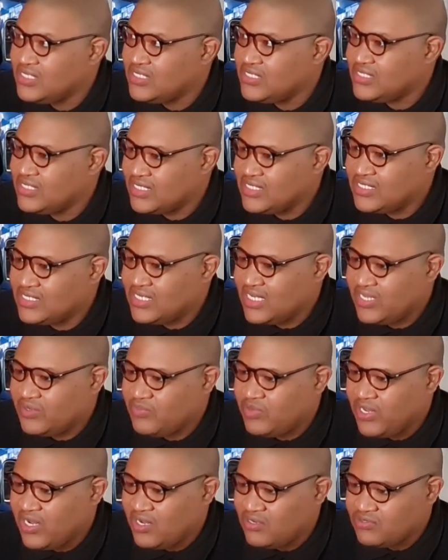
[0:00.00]
says take
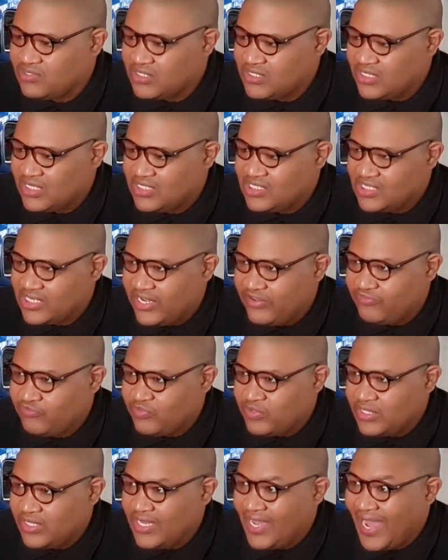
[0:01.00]
me out and drive
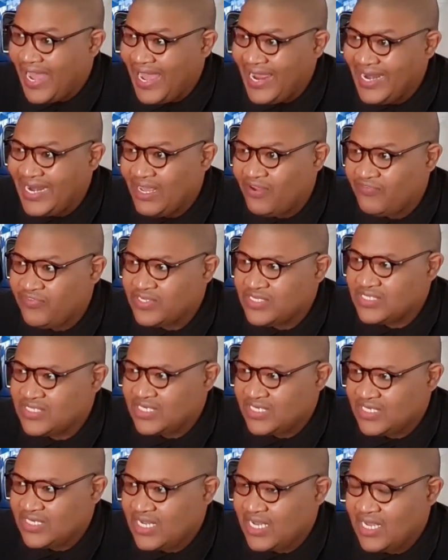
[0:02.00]
me. I love this
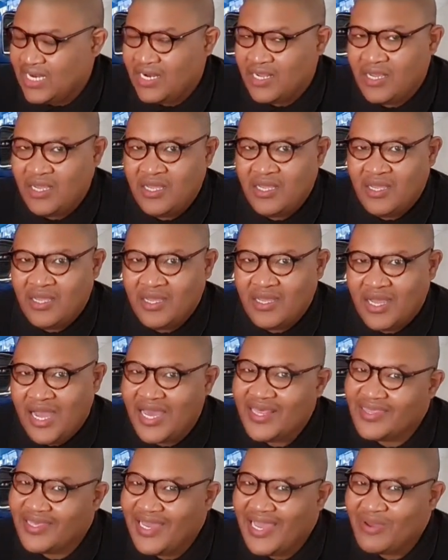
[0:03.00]
red color.
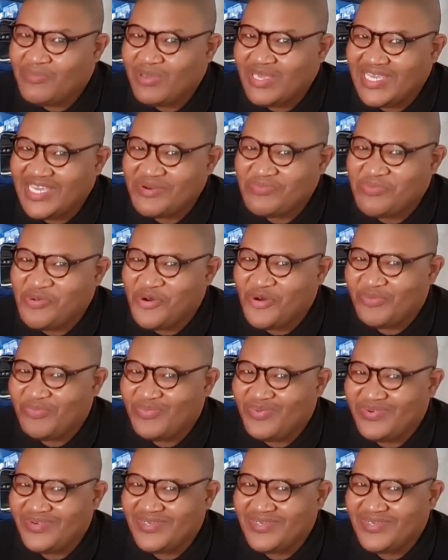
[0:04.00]
I think I make it pop.